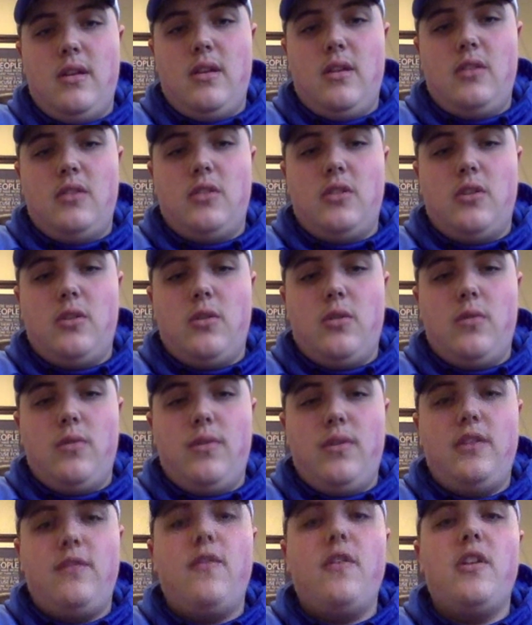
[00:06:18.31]
So
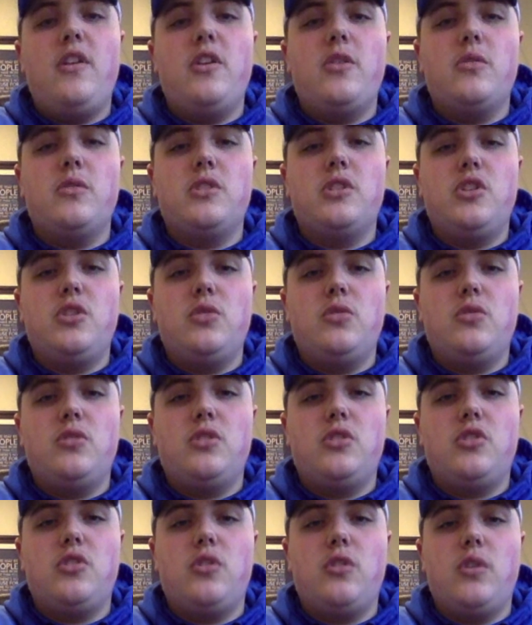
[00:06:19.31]
this video is used to
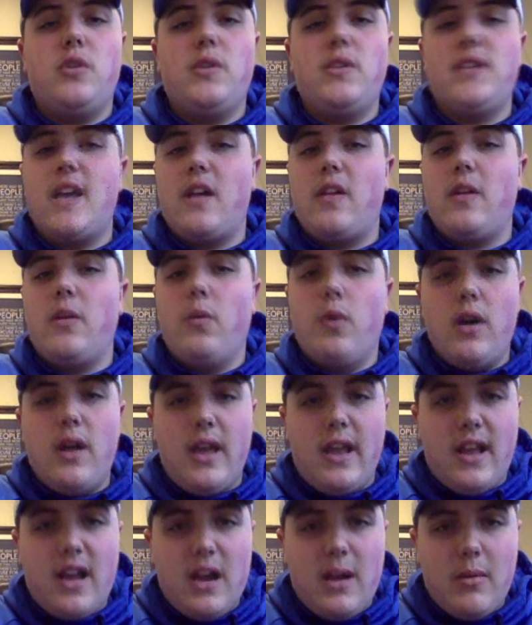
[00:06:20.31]
show you exactly what
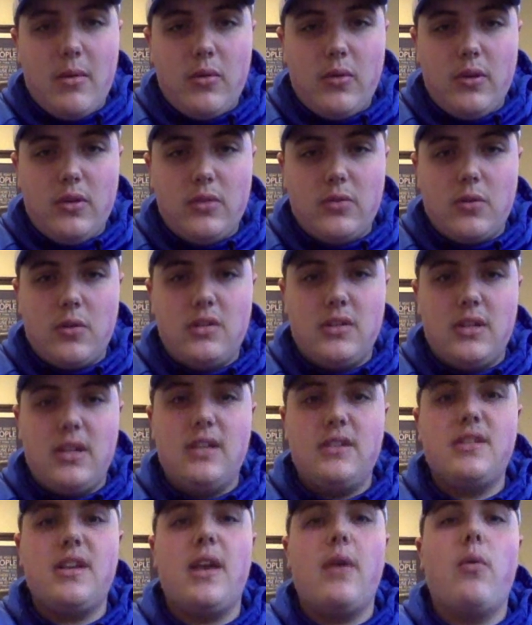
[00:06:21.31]
a common resource is,